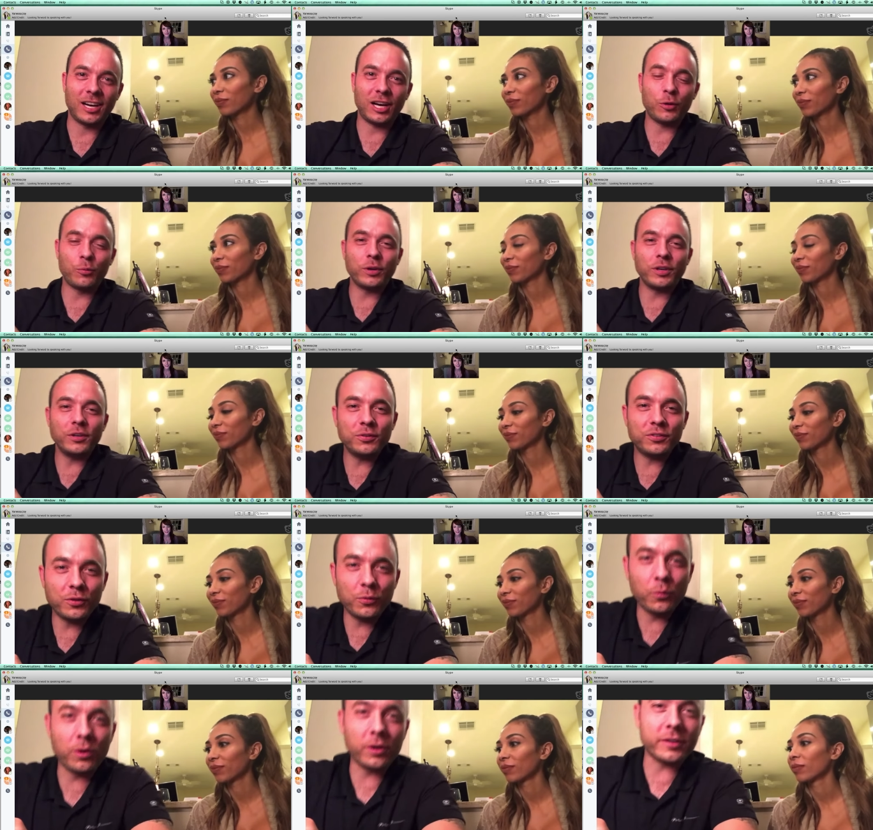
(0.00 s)
Speaker 1: Uh, we used
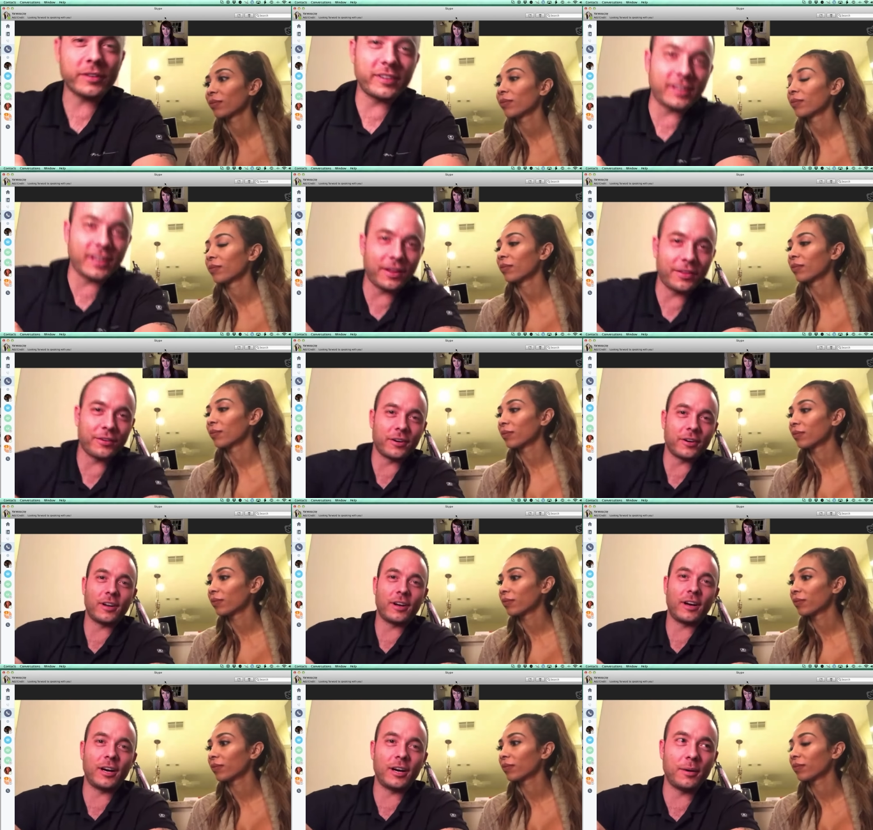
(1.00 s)
to work
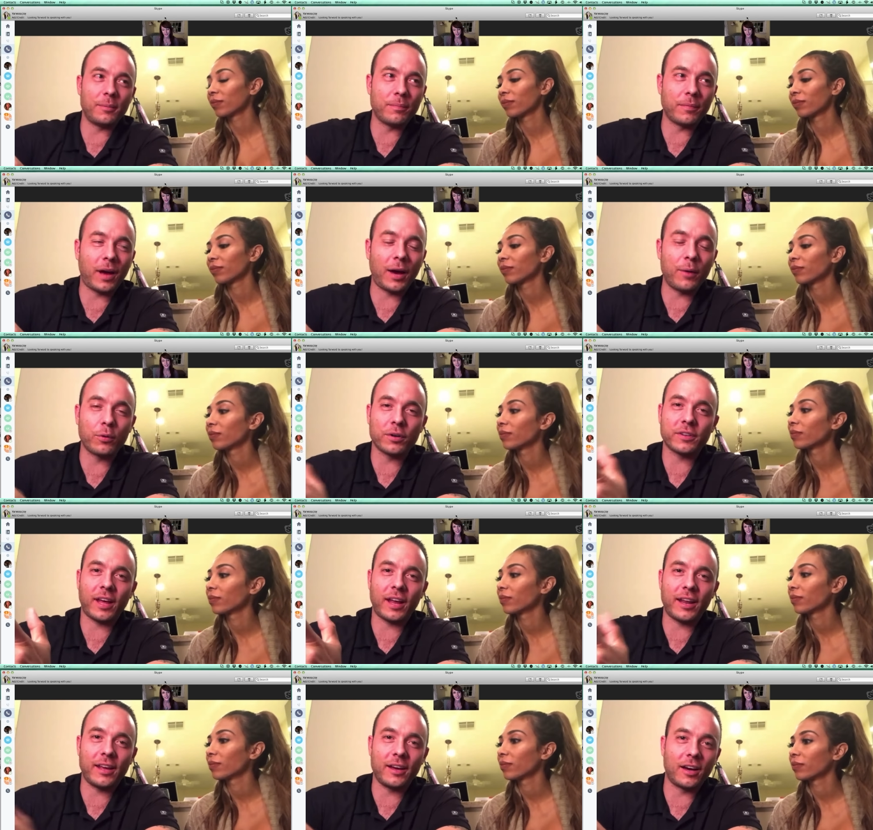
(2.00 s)
together. Um, I worked
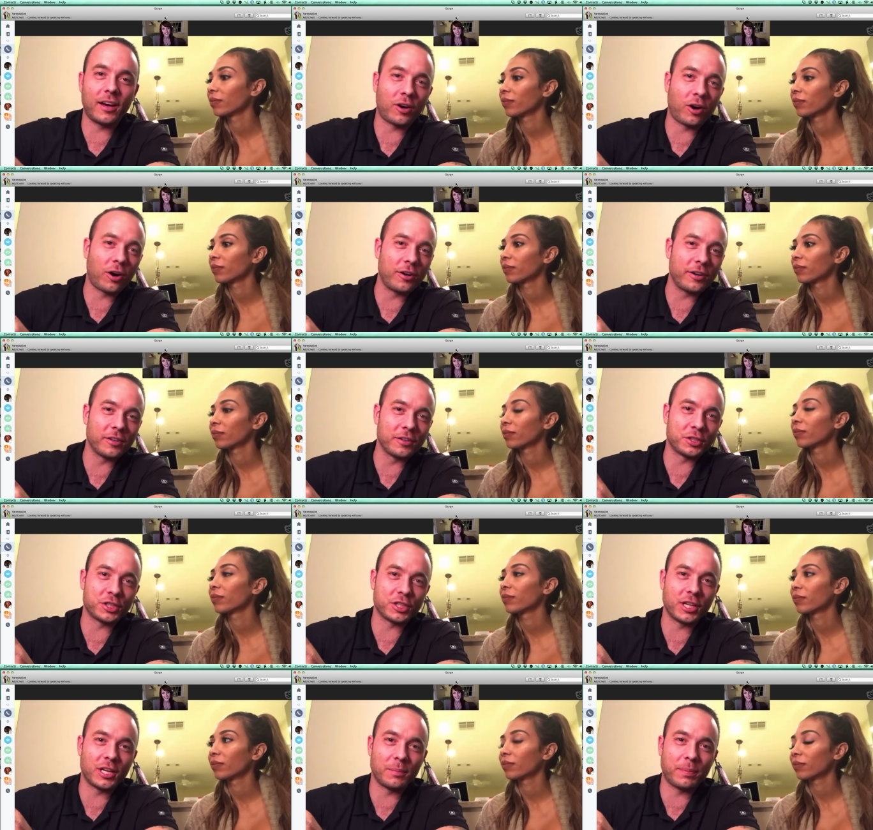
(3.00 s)
at a, a, uh, car
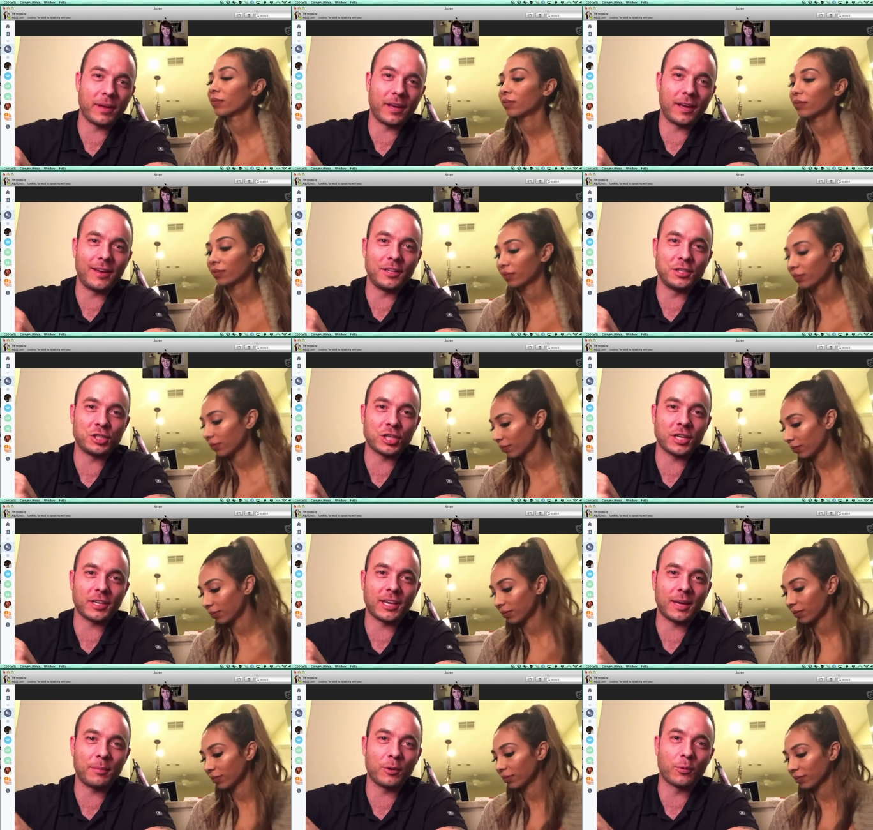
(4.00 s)
dealership, and Jen
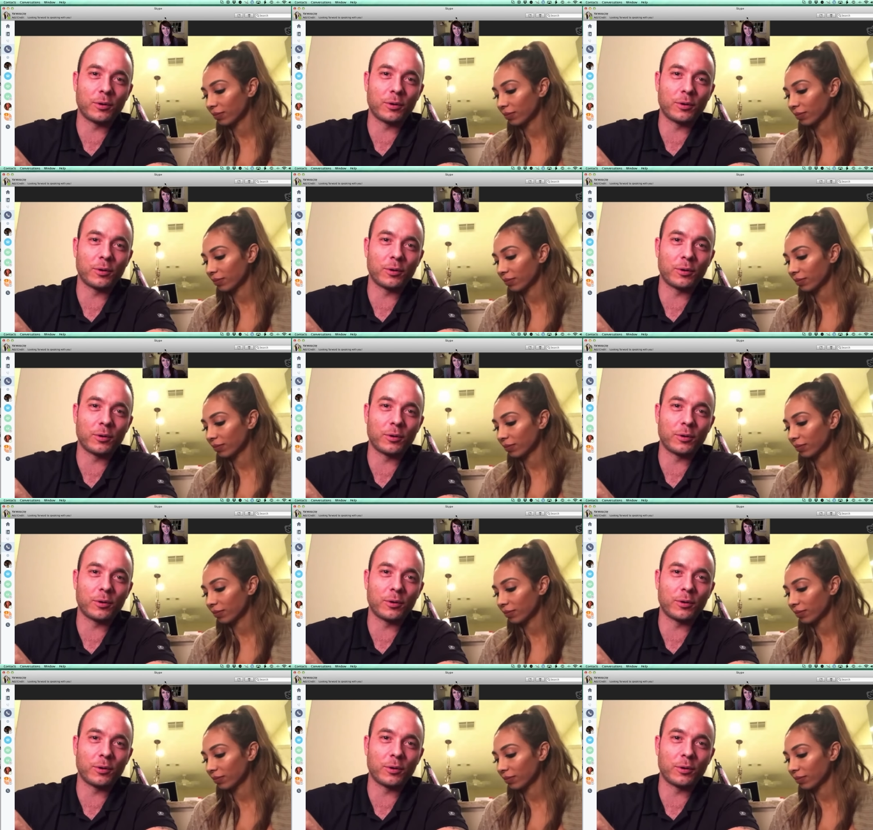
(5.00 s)
came